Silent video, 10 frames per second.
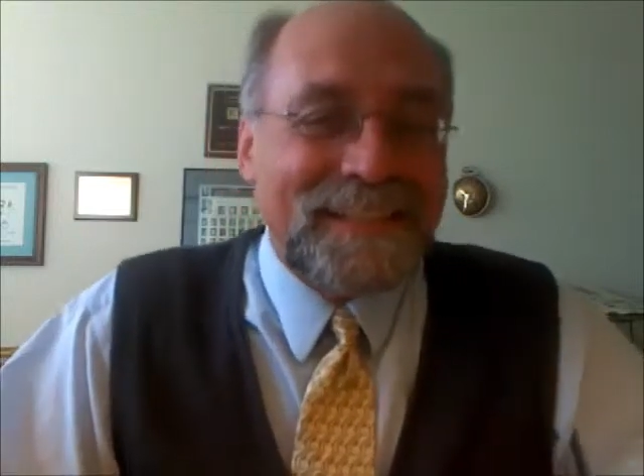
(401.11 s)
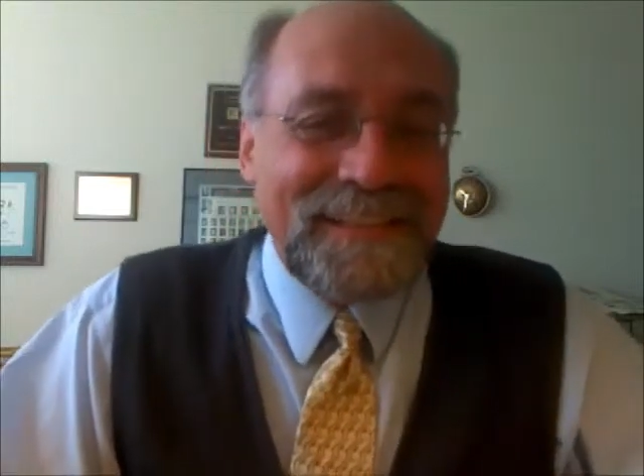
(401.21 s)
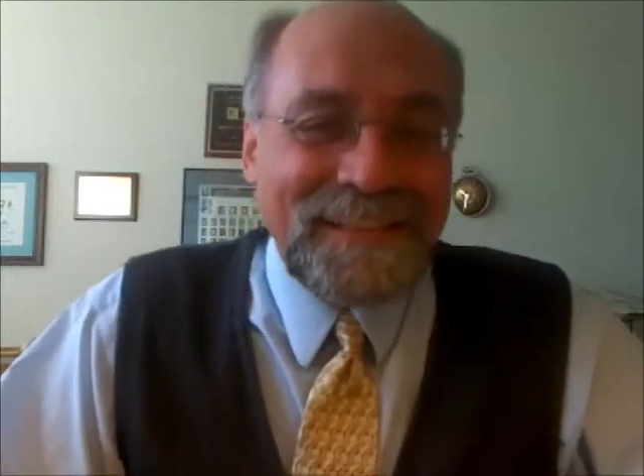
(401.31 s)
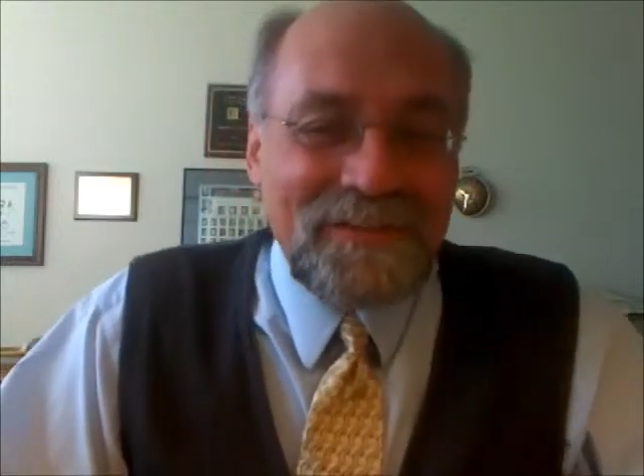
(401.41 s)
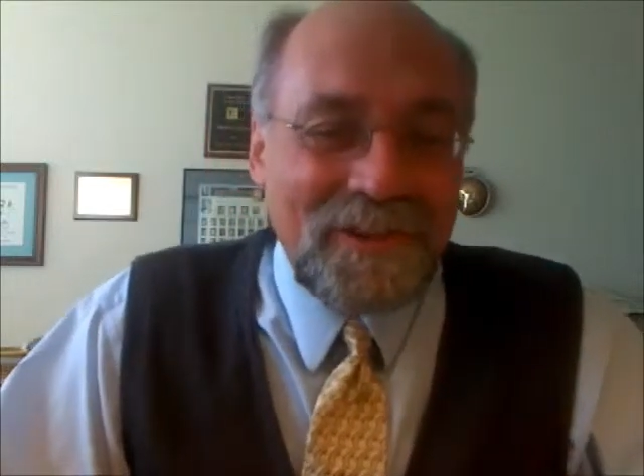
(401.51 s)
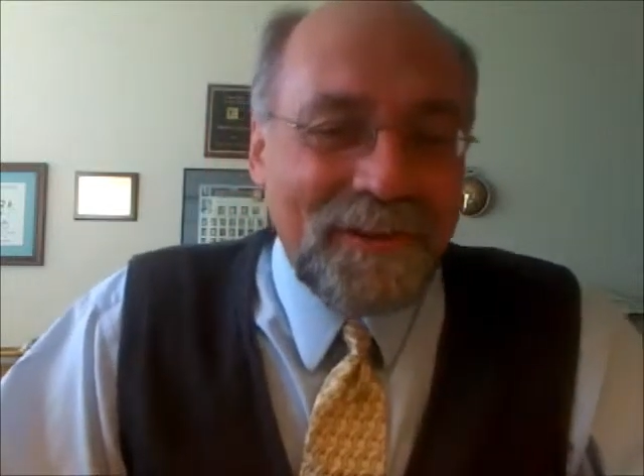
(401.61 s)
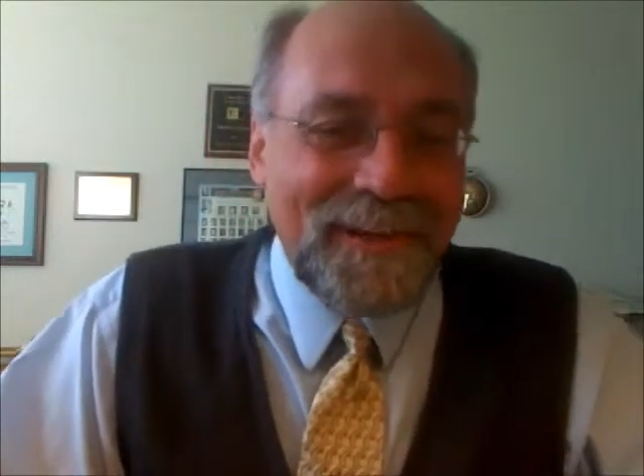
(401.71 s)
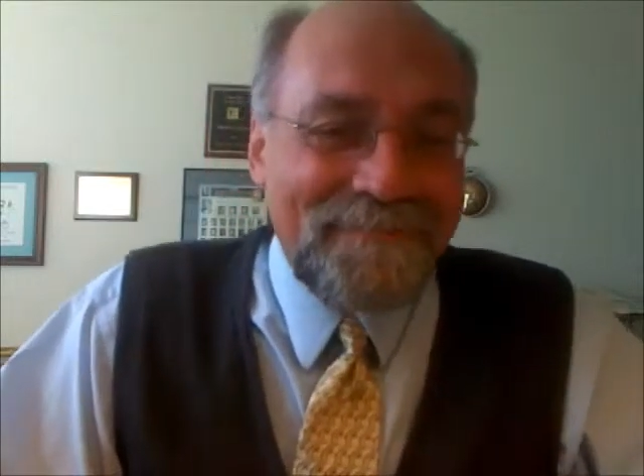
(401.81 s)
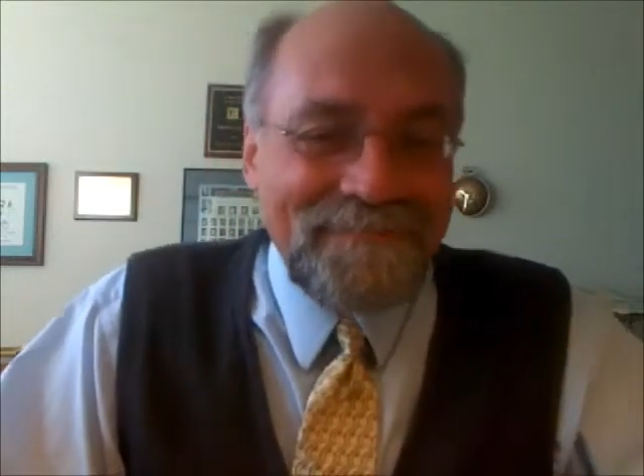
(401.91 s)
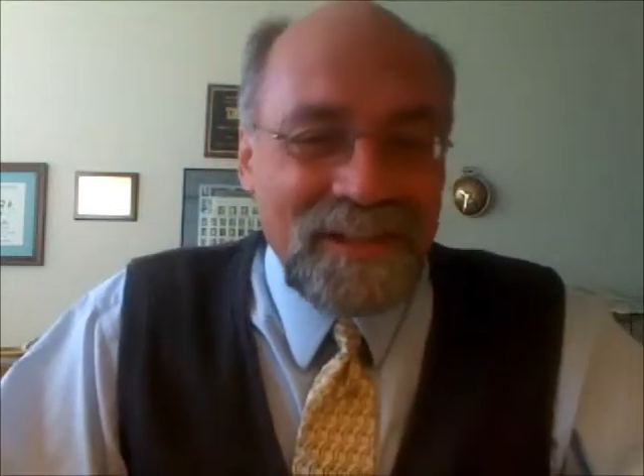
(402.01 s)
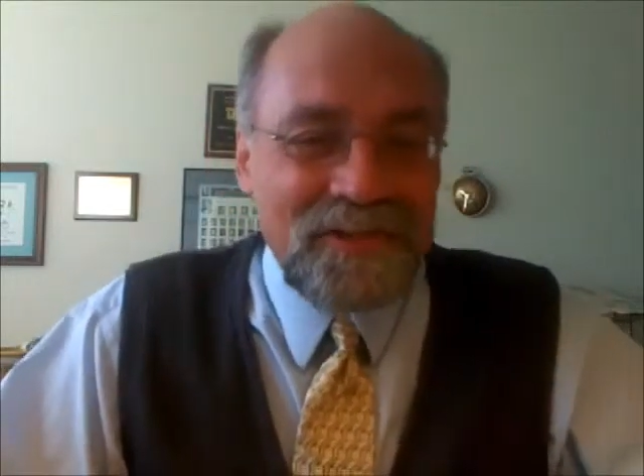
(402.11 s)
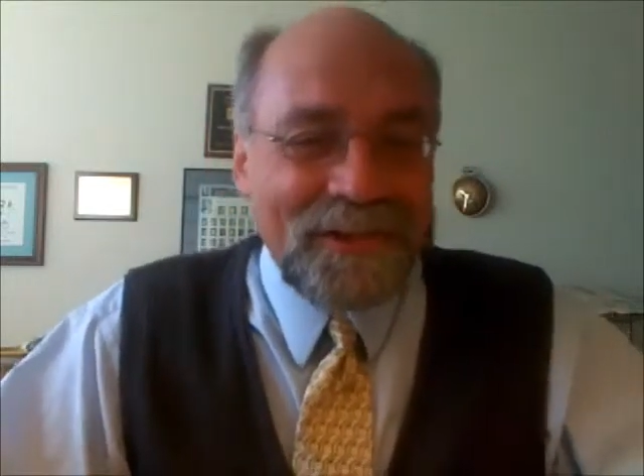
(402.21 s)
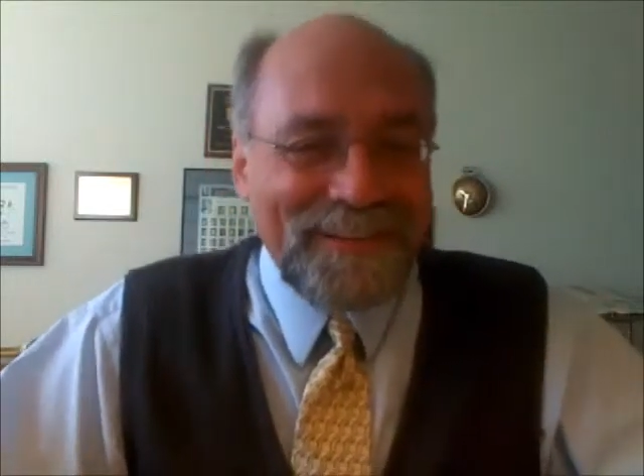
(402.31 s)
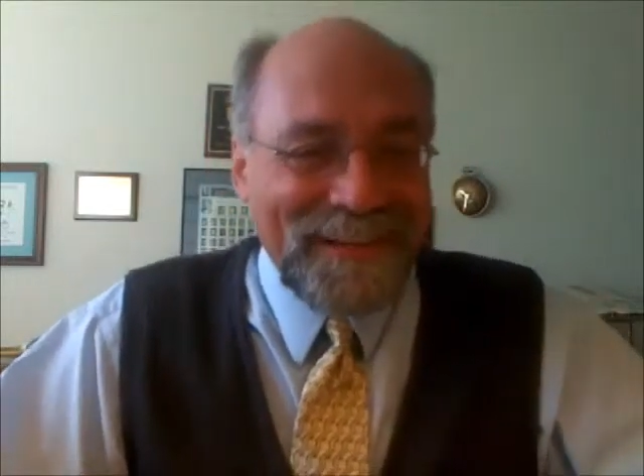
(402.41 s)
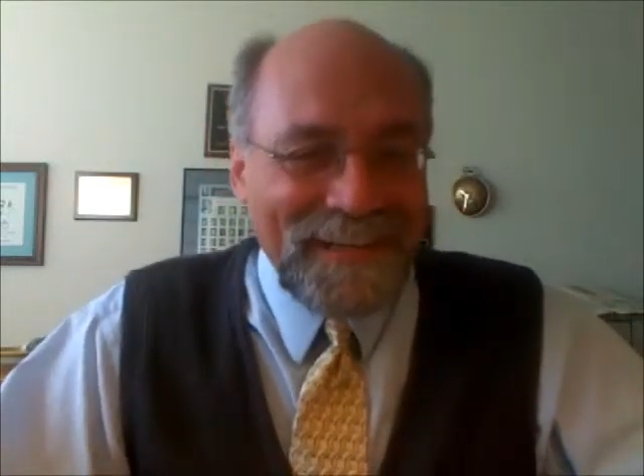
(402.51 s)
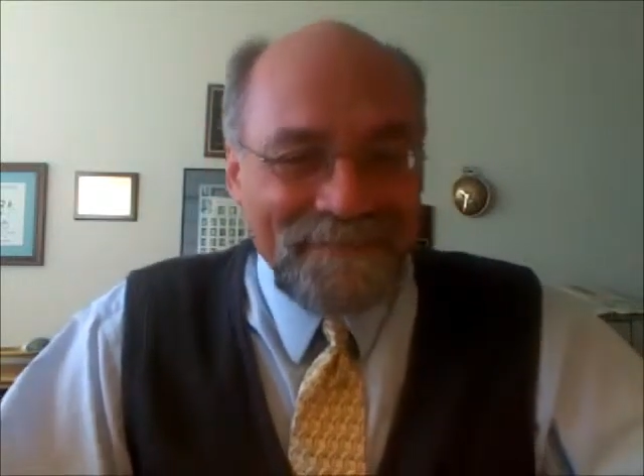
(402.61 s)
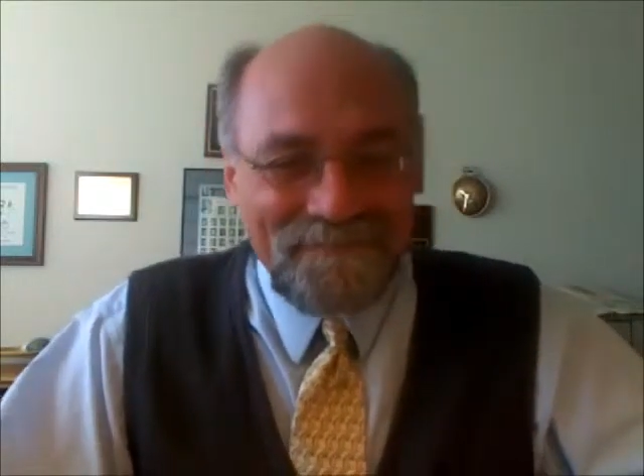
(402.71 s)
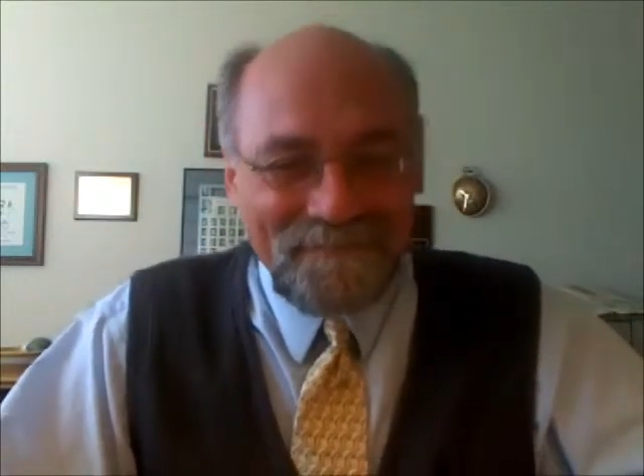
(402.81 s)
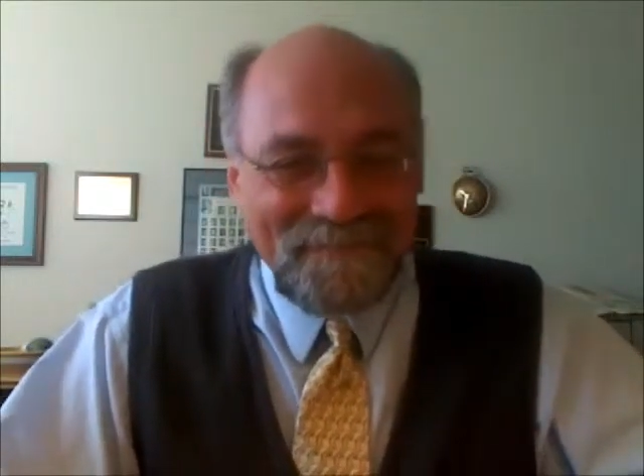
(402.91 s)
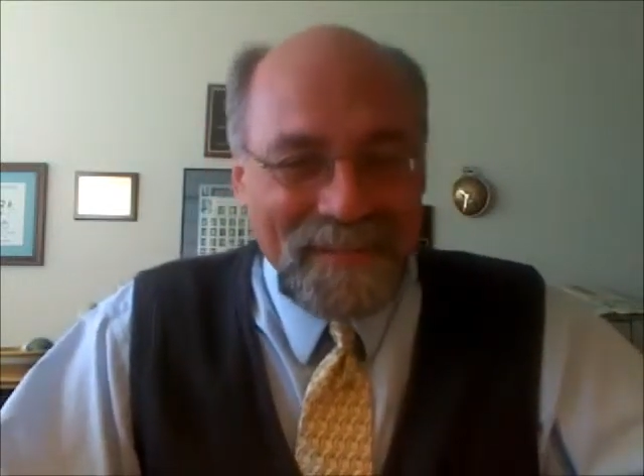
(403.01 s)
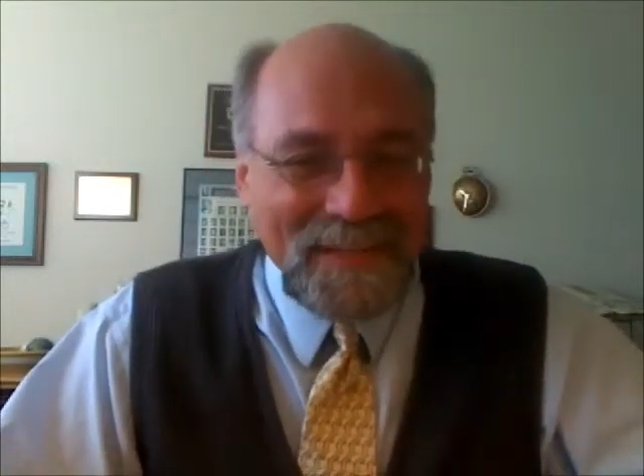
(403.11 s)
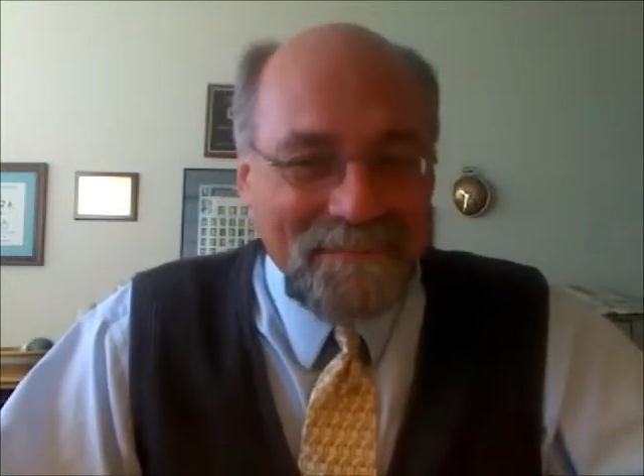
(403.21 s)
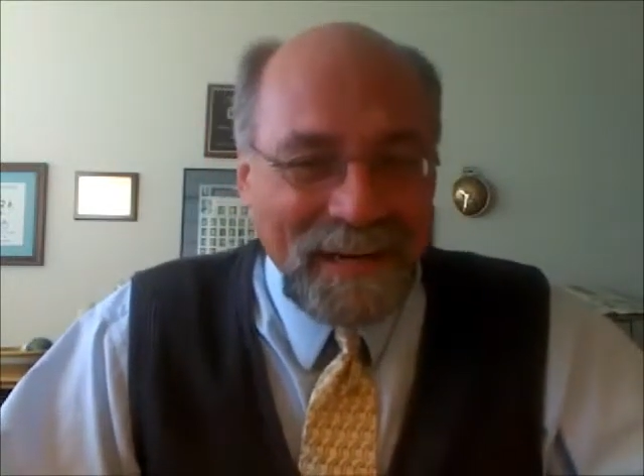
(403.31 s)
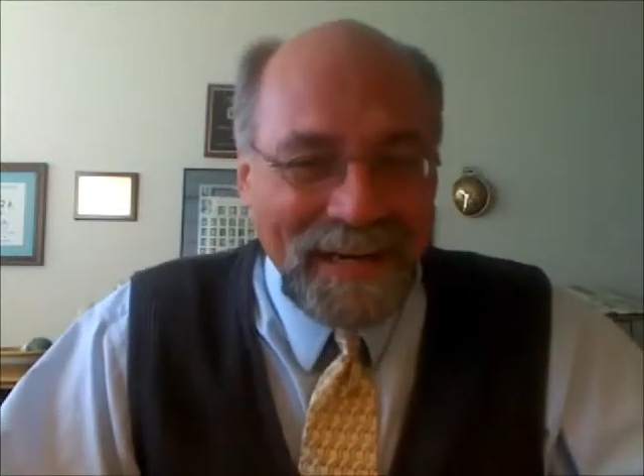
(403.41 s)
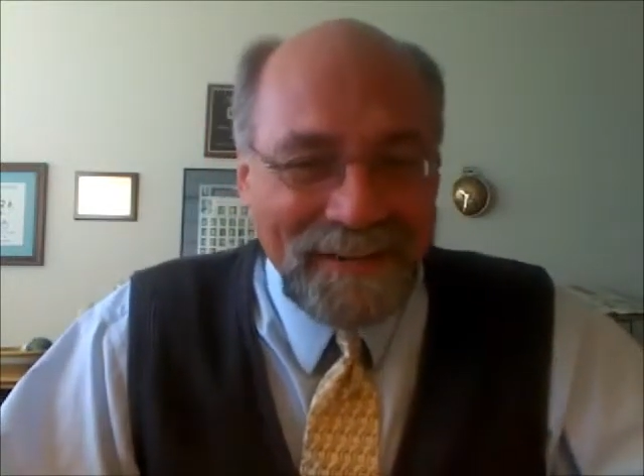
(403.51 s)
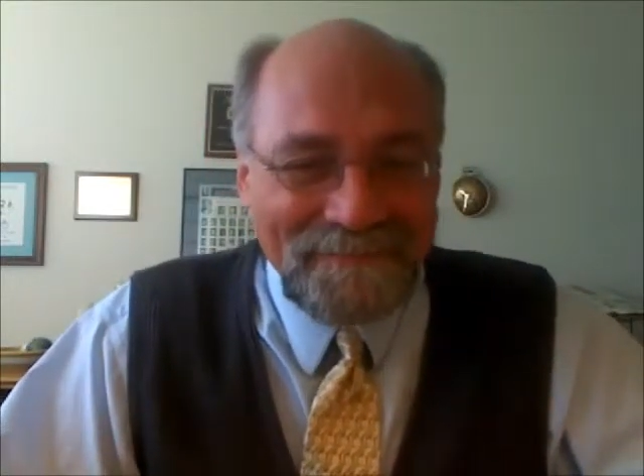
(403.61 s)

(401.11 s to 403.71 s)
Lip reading: Until then, enjoy the day. Bye now.